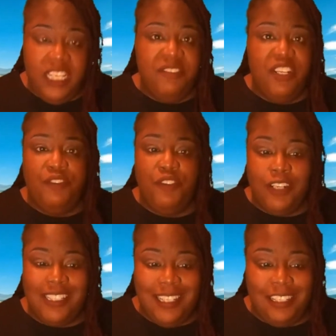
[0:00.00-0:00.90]
Even if
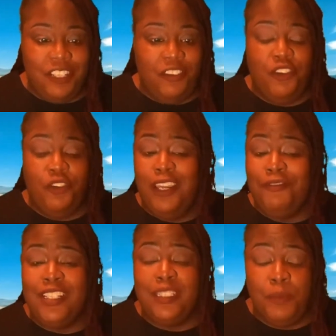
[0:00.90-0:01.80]
you're the secretary, you're going
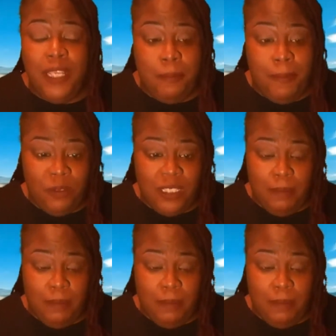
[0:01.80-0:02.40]
to have to speak about